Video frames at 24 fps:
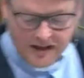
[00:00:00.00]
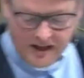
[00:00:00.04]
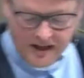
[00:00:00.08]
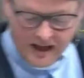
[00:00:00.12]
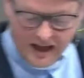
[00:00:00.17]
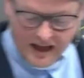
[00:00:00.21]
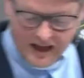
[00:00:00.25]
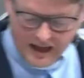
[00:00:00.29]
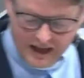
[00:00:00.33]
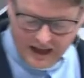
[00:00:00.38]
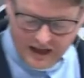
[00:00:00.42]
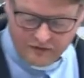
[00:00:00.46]

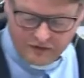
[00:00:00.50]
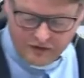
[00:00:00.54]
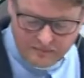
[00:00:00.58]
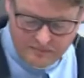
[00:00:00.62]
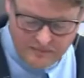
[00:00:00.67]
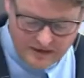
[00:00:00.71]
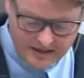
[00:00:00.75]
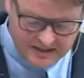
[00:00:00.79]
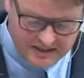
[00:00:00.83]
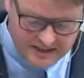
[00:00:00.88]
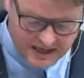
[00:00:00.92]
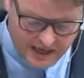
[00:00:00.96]
If you
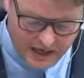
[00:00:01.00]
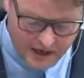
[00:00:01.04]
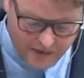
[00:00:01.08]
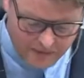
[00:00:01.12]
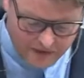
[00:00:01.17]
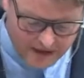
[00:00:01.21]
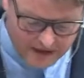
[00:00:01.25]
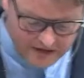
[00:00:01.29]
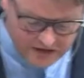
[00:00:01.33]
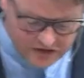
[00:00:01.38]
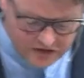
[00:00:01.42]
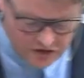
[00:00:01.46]
missed it, here it
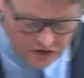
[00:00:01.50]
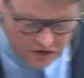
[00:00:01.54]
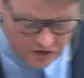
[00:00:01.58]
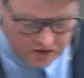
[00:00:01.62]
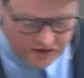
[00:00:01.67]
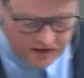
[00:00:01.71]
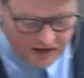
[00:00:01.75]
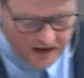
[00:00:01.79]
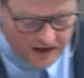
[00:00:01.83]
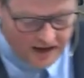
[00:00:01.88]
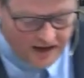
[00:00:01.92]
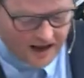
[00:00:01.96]
is.
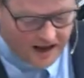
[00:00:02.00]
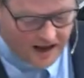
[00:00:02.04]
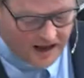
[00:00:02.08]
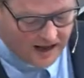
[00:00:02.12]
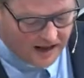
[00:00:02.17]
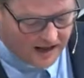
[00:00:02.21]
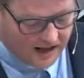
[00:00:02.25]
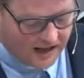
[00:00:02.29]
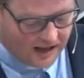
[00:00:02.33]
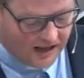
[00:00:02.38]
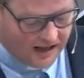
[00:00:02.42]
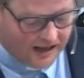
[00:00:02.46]
John
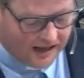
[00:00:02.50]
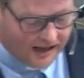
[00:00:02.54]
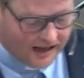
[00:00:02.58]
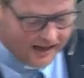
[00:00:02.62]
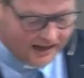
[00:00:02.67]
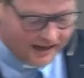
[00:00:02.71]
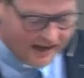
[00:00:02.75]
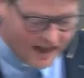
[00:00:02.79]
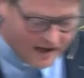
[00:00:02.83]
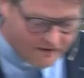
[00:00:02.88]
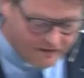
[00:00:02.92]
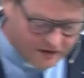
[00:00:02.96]

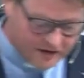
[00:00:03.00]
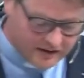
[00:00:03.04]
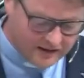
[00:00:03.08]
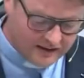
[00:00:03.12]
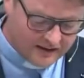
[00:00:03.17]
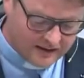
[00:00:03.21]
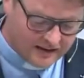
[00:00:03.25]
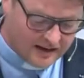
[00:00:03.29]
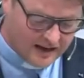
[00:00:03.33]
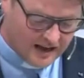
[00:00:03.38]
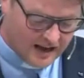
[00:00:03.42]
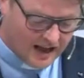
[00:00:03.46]
11,
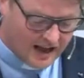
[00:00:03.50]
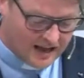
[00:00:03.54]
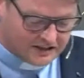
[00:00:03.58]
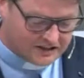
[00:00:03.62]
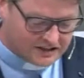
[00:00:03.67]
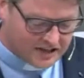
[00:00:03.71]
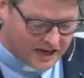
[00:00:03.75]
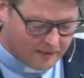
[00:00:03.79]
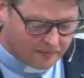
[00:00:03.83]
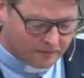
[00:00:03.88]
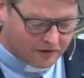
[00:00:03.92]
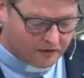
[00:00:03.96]

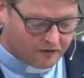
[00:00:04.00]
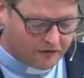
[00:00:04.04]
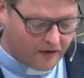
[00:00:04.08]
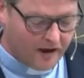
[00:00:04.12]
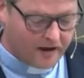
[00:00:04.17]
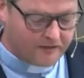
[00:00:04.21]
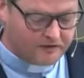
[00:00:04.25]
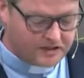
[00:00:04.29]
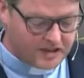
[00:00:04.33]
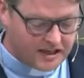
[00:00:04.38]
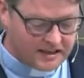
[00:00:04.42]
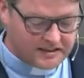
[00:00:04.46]
chapter
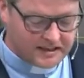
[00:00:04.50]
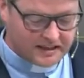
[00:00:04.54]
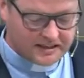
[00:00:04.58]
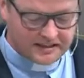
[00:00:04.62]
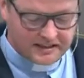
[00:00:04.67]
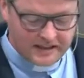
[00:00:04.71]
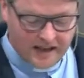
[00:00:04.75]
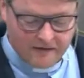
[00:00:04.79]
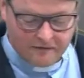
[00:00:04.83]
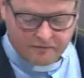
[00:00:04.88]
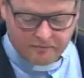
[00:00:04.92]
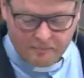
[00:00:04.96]
5. Jesus
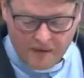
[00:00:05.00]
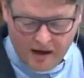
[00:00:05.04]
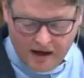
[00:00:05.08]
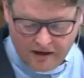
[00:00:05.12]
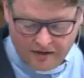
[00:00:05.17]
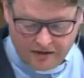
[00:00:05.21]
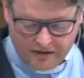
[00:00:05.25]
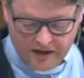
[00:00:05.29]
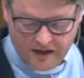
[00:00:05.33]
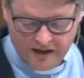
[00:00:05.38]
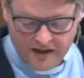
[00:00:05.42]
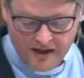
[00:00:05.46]
loved
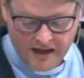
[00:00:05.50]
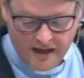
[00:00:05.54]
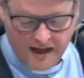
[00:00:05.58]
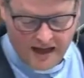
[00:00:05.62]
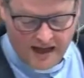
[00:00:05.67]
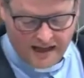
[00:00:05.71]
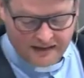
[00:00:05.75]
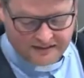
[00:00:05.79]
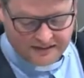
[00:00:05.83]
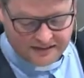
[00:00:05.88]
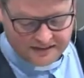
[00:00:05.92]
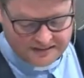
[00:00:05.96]
Martha
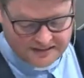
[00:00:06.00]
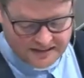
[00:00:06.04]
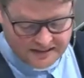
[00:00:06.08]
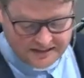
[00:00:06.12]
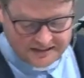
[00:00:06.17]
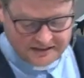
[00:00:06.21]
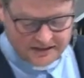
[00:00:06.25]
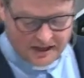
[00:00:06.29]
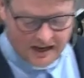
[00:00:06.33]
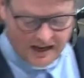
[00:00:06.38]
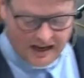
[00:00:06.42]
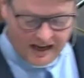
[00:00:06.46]
and her
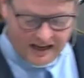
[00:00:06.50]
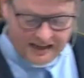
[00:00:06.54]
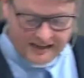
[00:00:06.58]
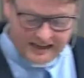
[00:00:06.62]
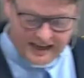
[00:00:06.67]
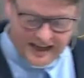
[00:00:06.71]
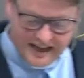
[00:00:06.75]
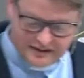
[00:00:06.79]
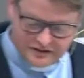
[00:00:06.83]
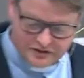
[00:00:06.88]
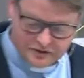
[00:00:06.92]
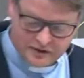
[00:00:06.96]
sister and
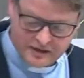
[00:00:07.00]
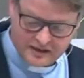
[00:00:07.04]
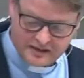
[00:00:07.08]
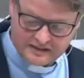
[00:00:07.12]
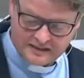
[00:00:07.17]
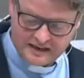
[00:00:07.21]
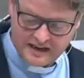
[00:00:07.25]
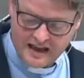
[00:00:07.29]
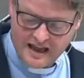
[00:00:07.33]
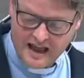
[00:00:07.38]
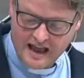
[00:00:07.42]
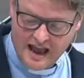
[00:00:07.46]
Lazarus.
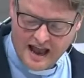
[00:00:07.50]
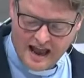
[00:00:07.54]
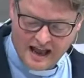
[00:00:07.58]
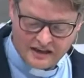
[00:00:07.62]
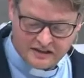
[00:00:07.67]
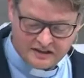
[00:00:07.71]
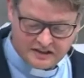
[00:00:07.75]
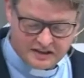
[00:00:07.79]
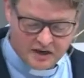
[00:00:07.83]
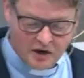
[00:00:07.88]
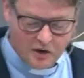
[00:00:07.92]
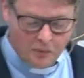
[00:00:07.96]
And
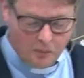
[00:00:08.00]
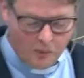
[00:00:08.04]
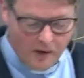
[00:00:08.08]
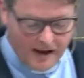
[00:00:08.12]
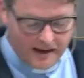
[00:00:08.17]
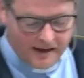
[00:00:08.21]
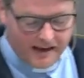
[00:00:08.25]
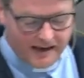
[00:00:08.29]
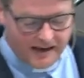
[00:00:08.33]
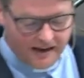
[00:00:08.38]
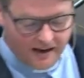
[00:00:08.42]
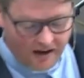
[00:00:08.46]
so when
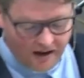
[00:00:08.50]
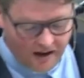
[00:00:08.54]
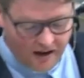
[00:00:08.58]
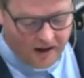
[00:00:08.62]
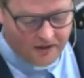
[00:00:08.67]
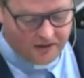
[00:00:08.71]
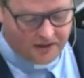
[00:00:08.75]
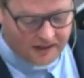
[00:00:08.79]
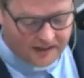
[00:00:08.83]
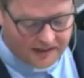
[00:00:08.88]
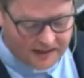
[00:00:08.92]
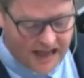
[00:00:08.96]
he heard
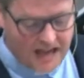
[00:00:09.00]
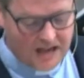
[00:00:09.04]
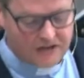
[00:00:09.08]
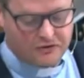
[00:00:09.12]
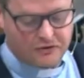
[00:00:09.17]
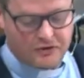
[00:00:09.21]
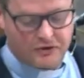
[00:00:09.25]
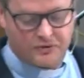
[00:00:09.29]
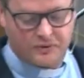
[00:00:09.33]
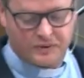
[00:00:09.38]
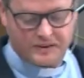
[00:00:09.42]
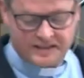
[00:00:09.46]
that
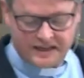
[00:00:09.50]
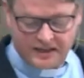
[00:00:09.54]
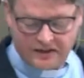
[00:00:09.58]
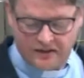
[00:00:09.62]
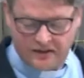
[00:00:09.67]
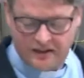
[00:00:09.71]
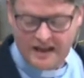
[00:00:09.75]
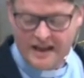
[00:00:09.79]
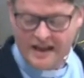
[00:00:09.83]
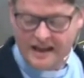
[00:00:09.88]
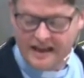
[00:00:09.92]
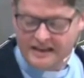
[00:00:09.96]
Lazarus was ill,
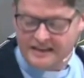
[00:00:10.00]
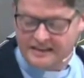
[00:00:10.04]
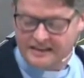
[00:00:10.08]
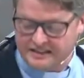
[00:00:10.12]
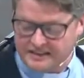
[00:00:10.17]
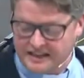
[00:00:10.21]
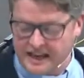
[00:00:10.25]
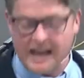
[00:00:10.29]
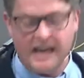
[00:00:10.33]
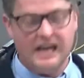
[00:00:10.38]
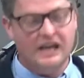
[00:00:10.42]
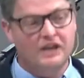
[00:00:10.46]
he
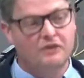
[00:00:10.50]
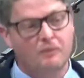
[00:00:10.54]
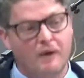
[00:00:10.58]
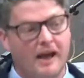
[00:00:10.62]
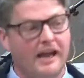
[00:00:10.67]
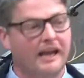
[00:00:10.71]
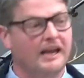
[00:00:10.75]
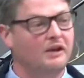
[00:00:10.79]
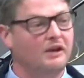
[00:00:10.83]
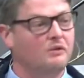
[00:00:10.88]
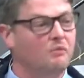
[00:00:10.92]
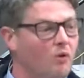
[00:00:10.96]
stayed where
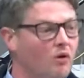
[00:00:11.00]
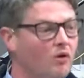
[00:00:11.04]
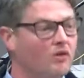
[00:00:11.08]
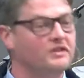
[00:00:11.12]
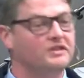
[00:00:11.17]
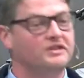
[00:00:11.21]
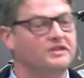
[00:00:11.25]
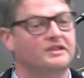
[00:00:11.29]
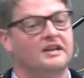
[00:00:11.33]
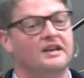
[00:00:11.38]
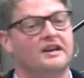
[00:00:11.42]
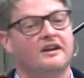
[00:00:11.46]
he
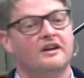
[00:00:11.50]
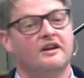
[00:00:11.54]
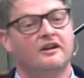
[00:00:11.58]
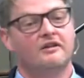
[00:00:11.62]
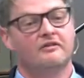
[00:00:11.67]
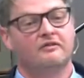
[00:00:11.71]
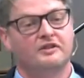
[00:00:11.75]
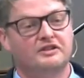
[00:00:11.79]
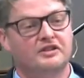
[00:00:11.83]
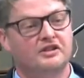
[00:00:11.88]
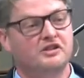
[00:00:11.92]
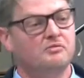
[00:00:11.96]
was
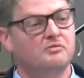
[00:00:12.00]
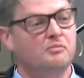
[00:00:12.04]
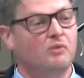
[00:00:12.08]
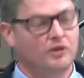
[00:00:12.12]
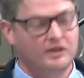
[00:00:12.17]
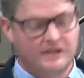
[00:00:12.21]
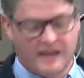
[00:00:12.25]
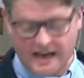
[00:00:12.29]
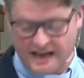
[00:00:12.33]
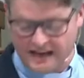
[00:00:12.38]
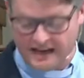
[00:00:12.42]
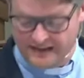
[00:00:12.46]
for 2 more
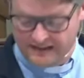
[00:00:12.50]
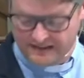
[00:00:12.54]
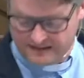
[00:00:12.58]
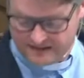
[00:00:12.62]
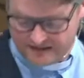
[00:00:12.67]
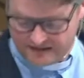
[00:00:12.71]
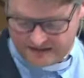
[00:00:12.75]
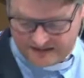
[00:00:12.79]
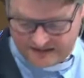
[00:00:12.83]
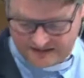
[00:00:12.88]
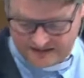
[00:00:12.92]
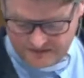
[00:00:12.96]
days.